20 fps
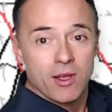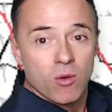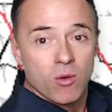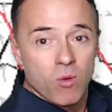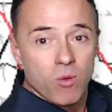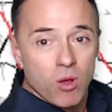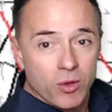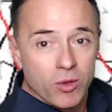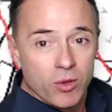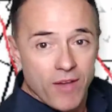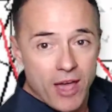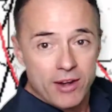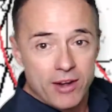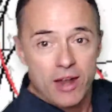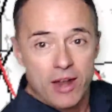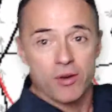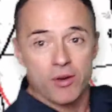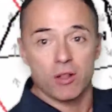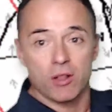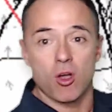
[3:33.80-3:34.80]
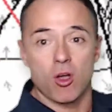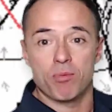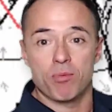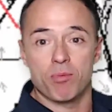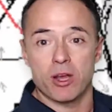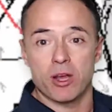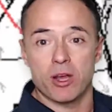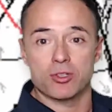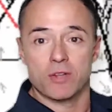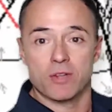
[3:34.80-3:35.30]
Well, we've got an area of low
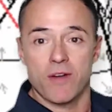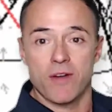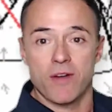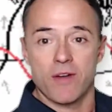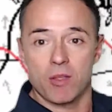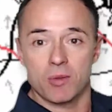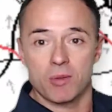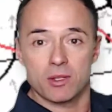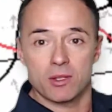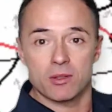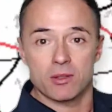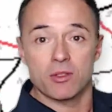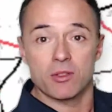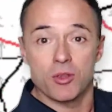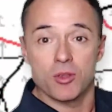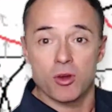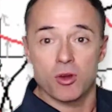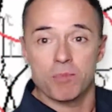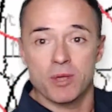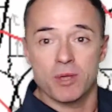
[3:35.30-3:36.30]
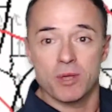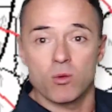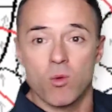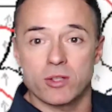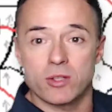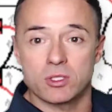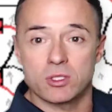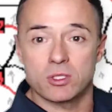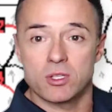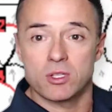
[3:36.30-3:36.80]
pressure developing. The European
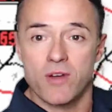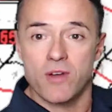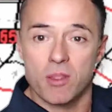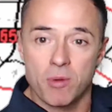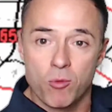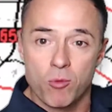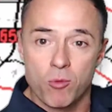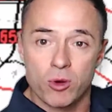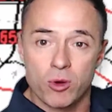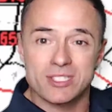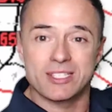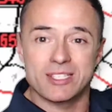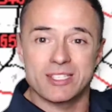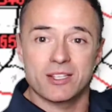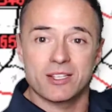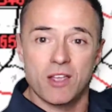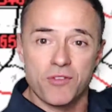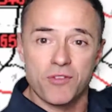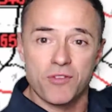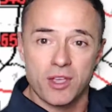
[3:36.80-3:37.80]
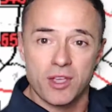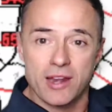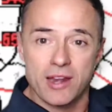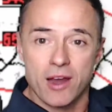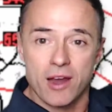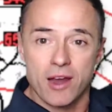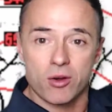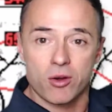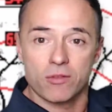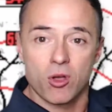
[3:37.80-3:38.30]
wants to develop a more significant
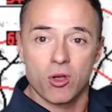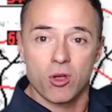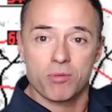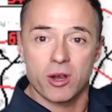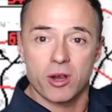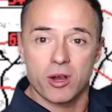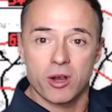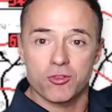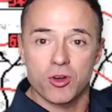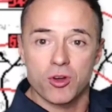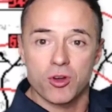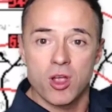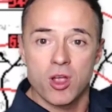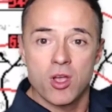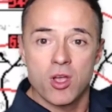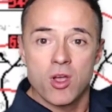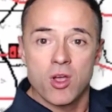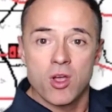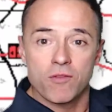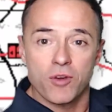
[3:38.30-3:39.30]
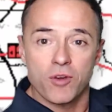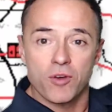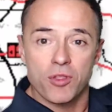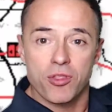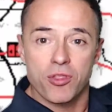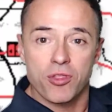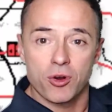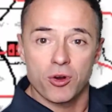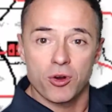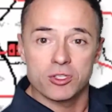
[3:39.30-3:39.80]
area of low pressure for
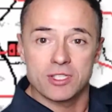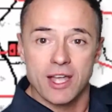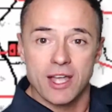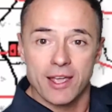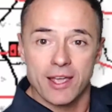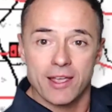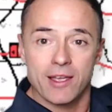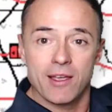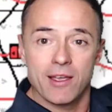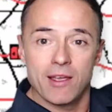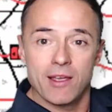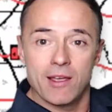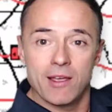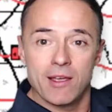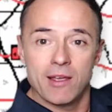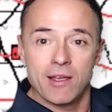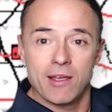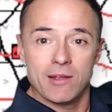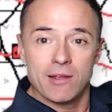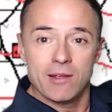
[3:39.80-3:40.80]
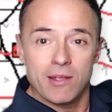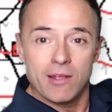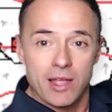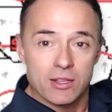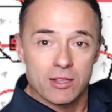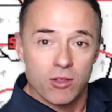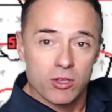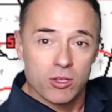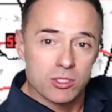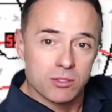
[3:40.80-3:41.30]
Thursday.
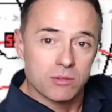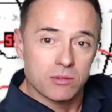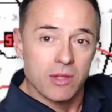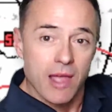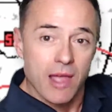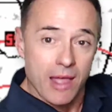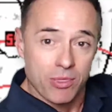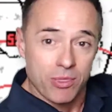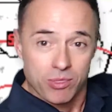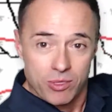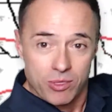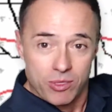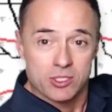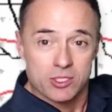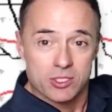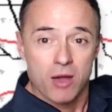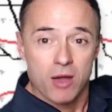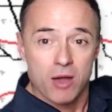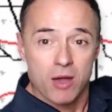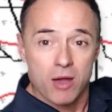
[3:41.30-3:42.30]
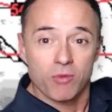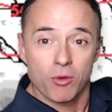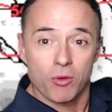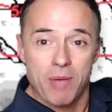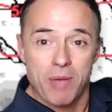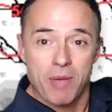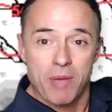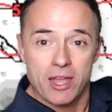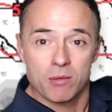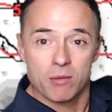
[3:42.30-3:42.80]
It looks at this model
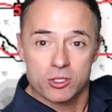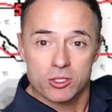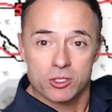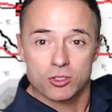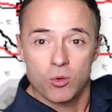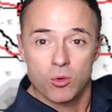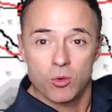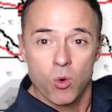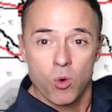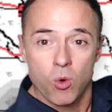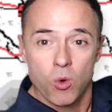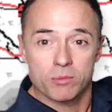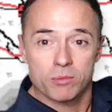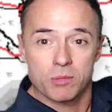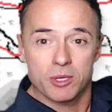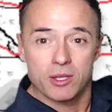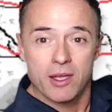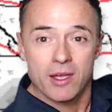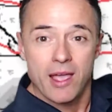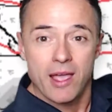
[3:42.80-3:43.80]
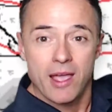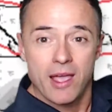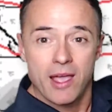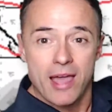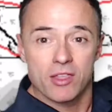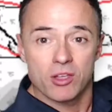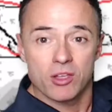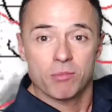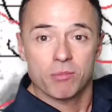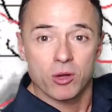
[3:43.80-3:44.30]
verbatim looks too warm to be
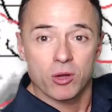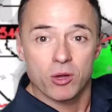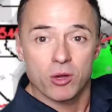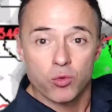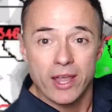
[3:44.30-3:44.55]
anything but